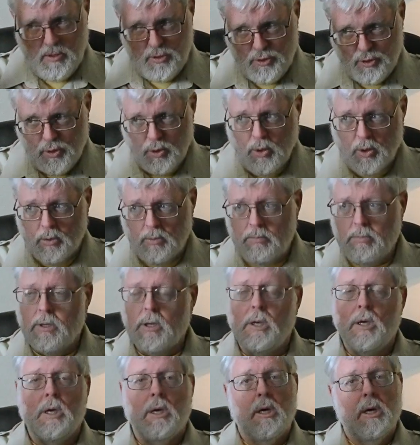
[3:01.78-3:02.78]
troop,
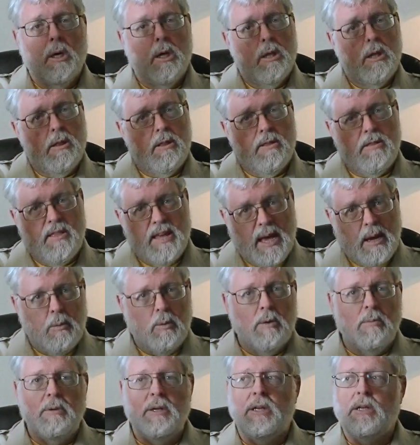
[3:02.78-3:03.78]
they
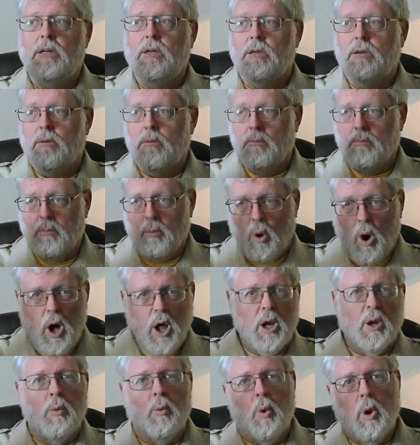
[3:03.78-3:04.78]
would be
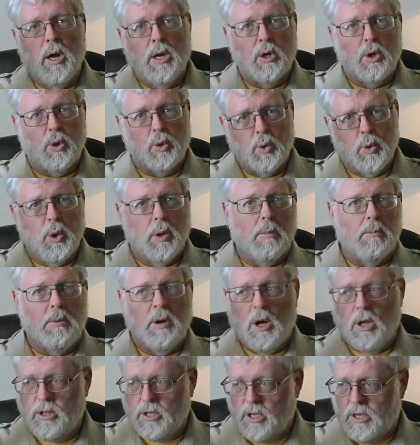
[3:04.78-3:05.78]
all in one group,
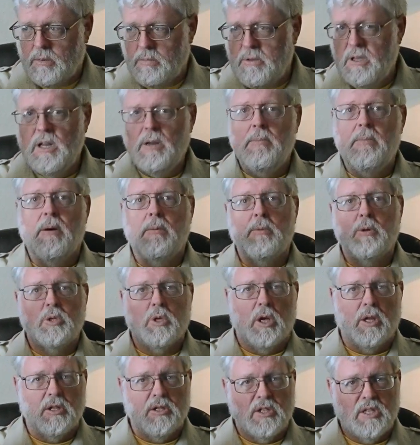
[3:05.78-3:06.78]
all the committee members,
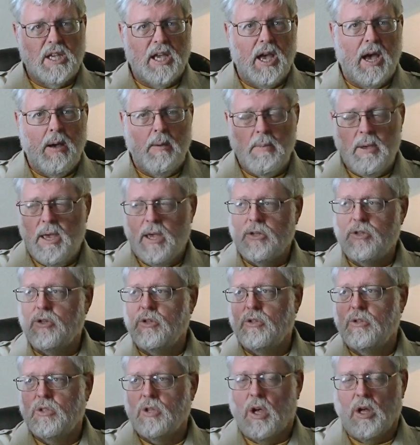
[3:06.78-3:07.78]
all the scout
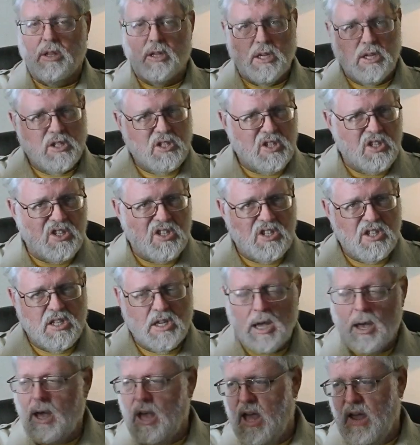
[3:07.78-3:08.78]
masters, all the assistant
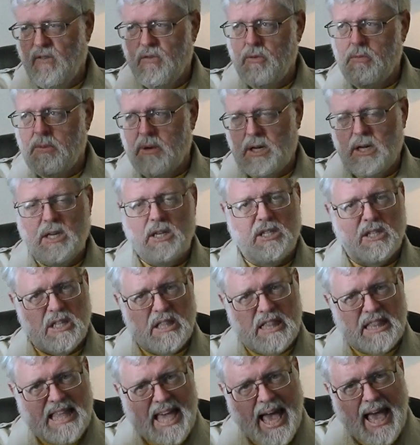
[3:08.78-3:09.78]
scout, everybody's
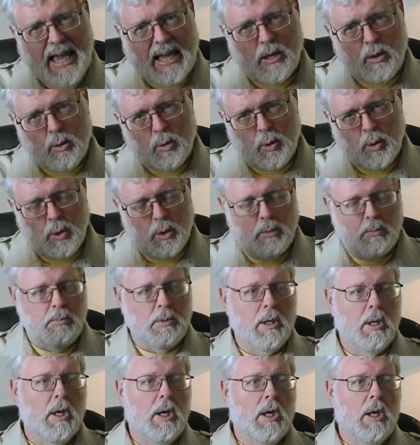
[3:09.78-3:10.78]
in that group.
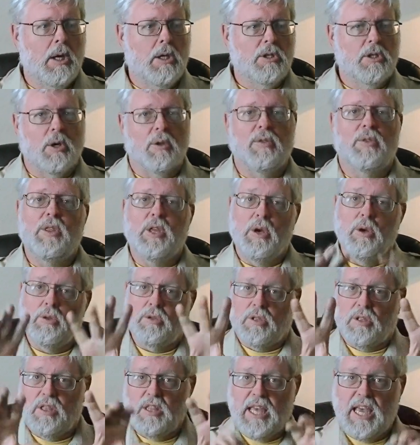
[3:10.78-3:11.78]
So
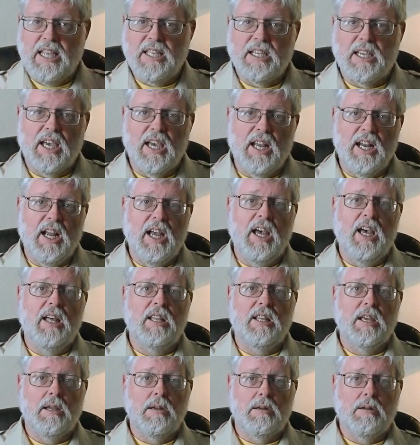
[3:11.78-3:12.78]
that's kind of
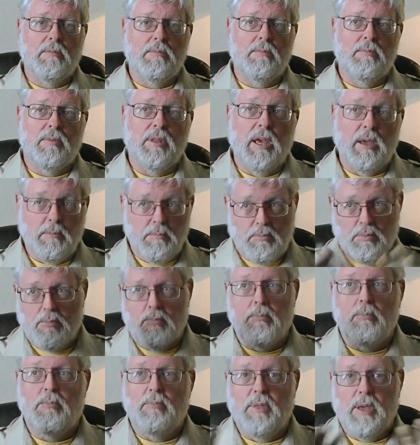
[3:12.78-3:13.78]
how they they
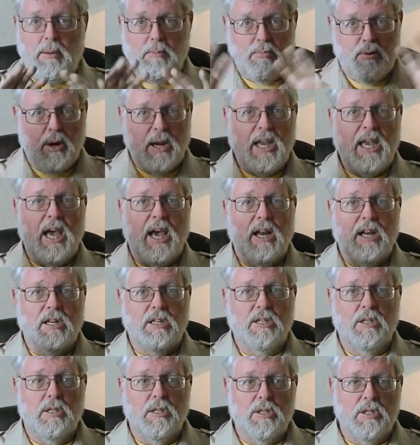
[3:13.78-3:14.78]
they break out
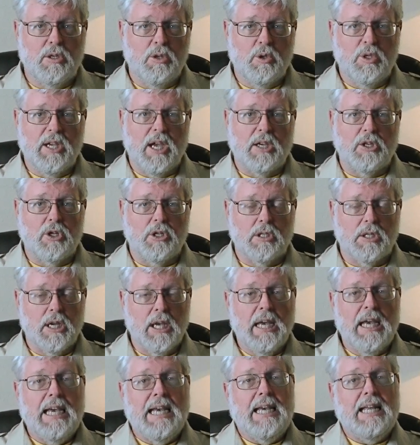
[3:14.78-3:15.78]
into the two sessions.
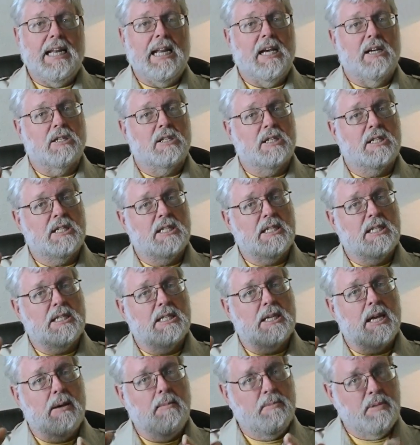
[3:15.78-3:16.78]
Now
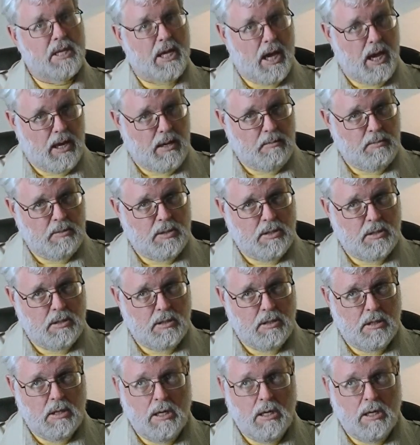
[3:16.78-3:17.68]
sometimes